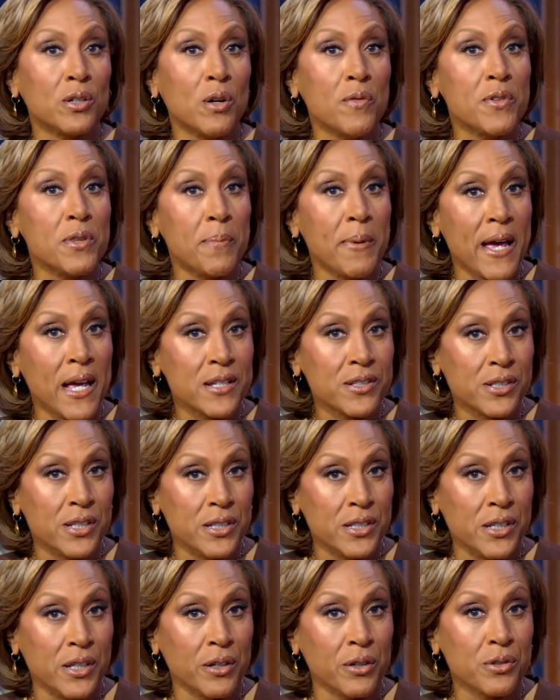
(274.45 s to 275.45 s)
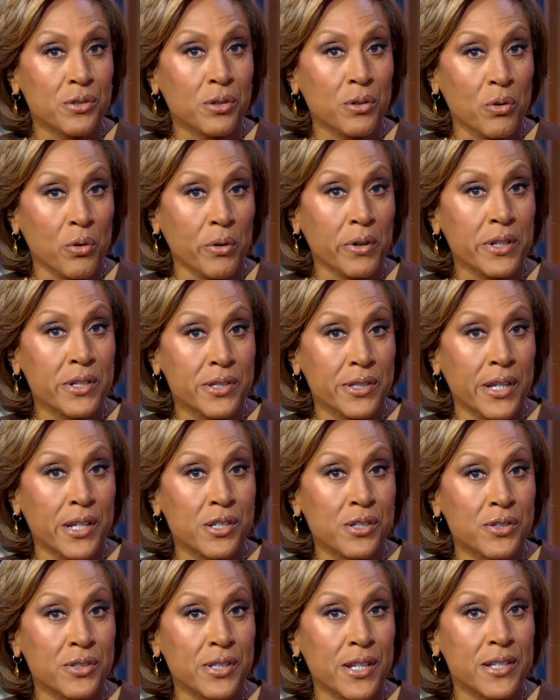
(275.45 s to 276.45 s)
Over the past ten years, her
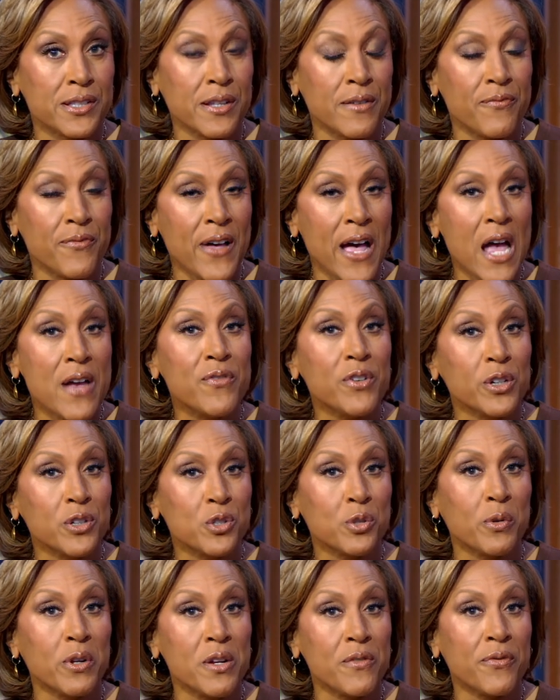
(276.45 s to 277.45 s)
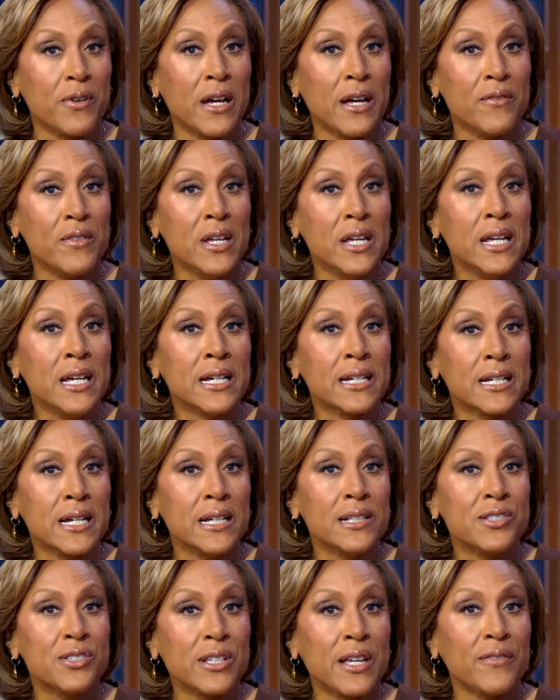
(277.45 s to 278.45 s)
organization says that five hundred twenty-five
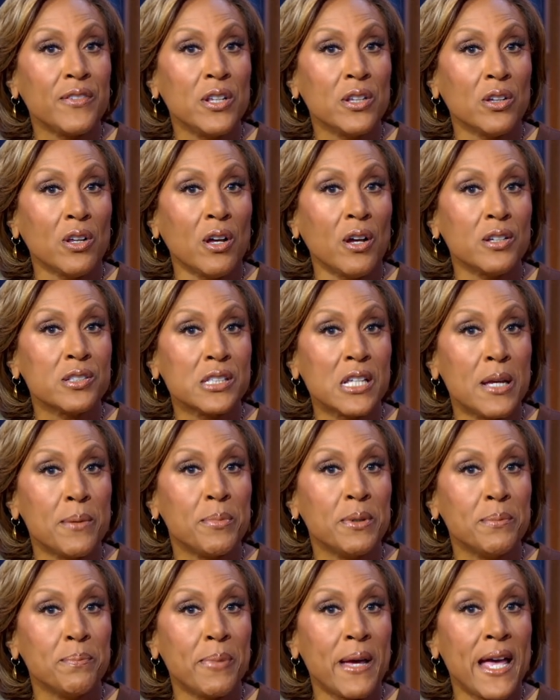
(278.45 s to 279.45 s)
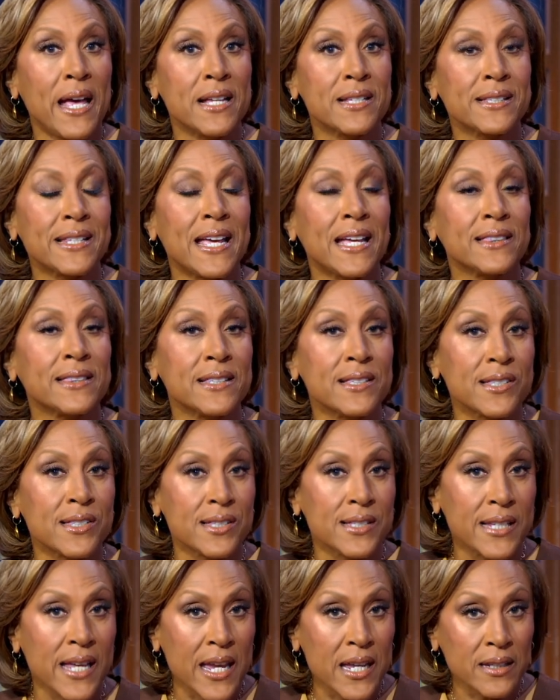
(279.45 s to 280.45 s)
gun safety laws have been passed at the
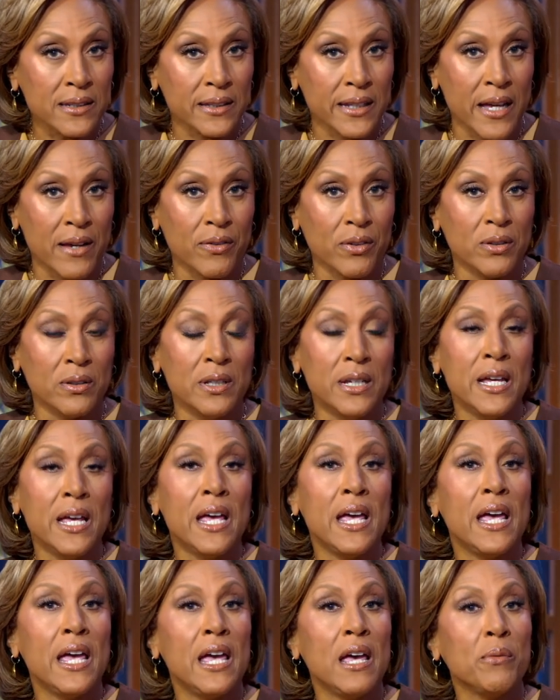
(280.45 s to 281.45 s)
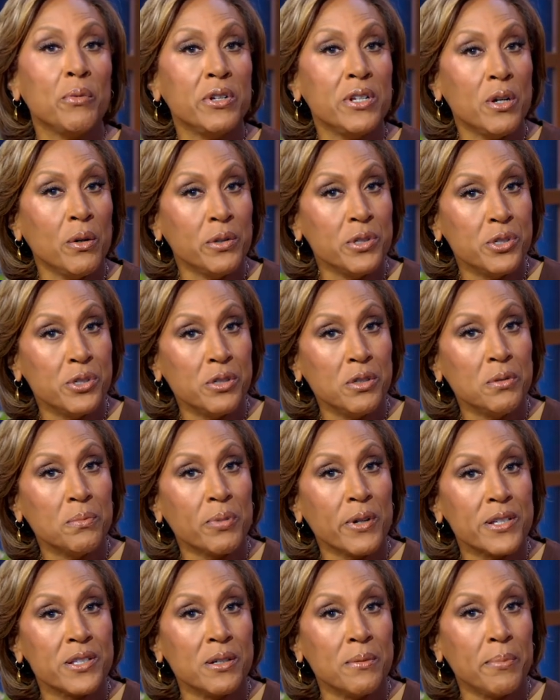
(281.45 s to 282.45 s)
state level. And we know in June,
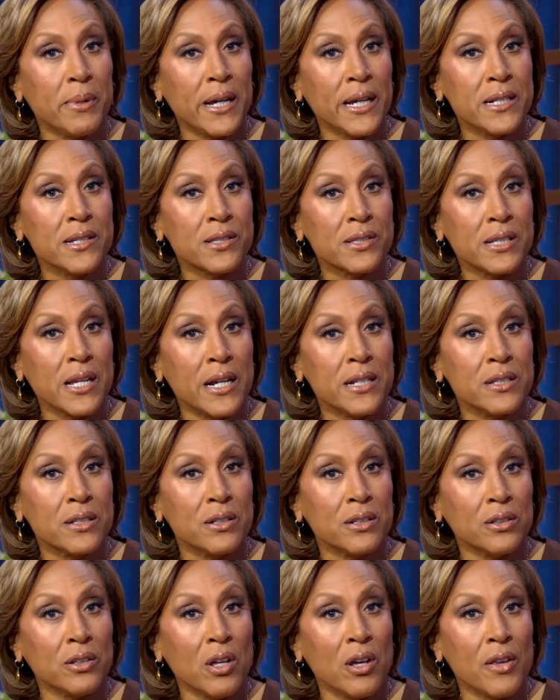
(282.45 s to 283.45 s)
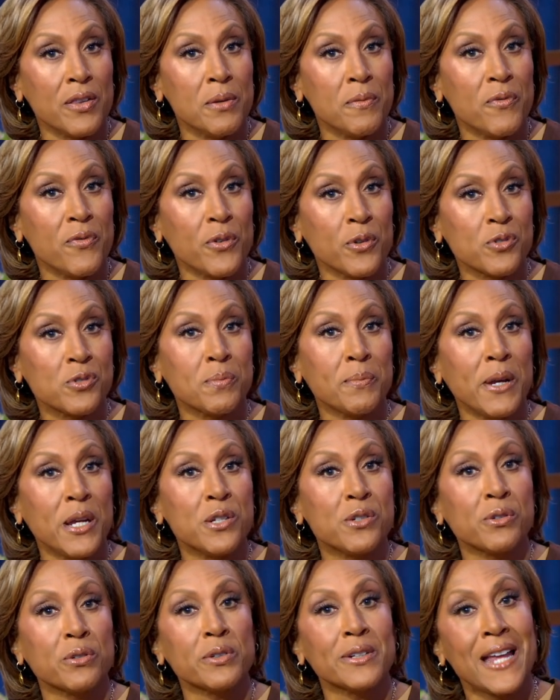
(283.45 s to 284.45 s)
President Biden signed into law the first
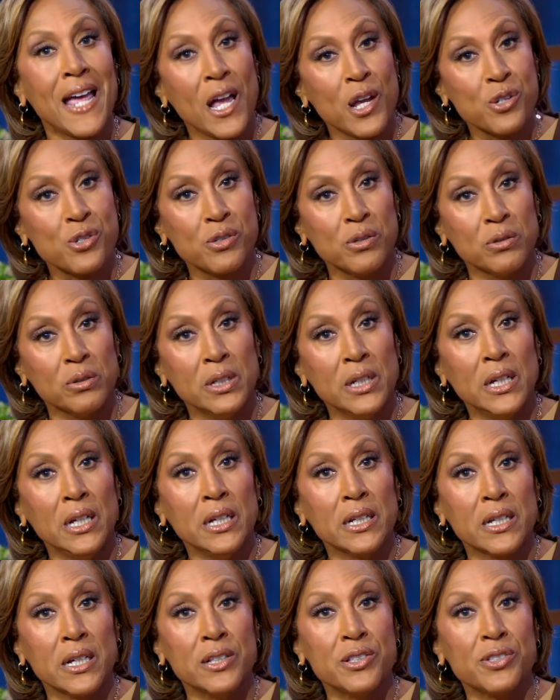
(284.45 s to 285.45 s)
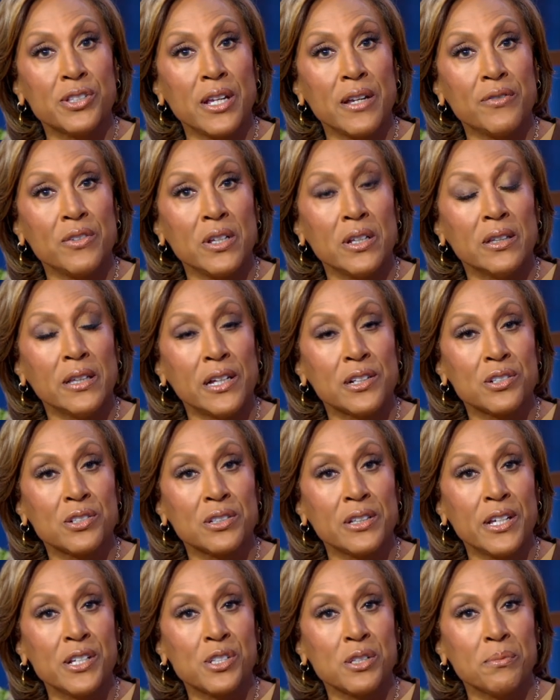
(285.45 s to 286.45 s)
major national gun safety
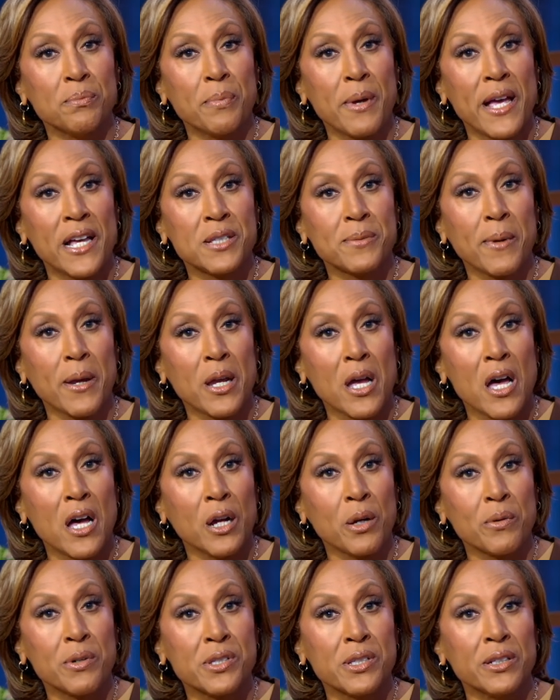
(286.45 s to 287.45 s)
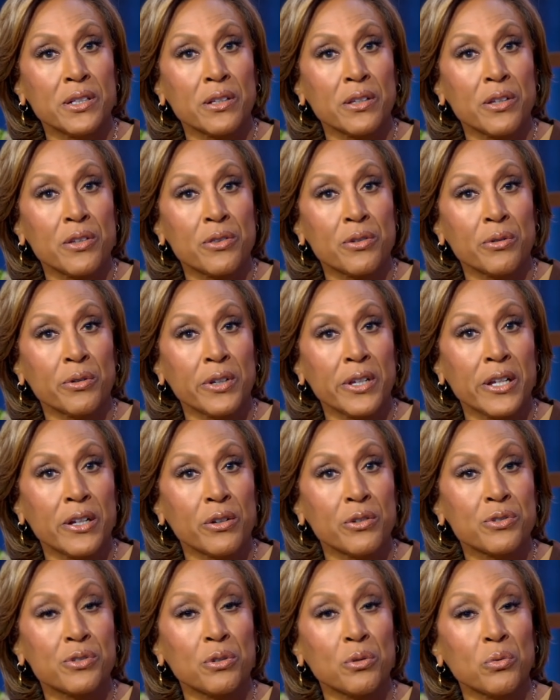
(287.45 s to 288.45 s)
legislation passed by Congress in nearly thirty
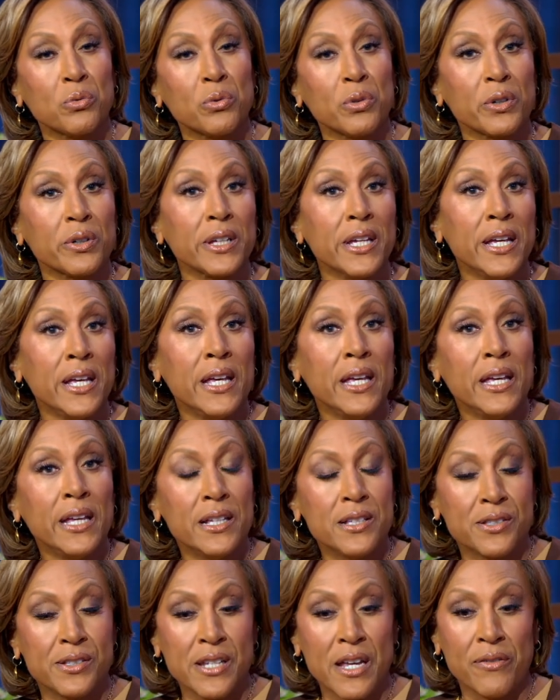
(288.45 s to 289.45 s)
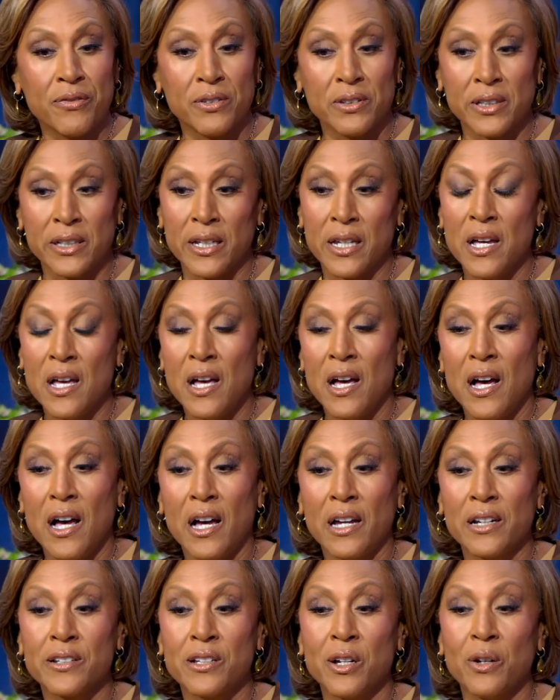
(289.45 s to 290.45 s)
years. Her work is definitely
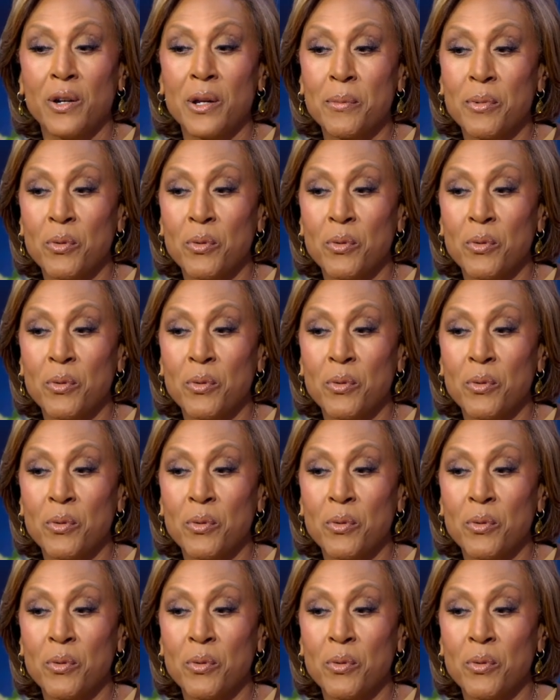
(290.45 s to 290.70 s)
ongoing.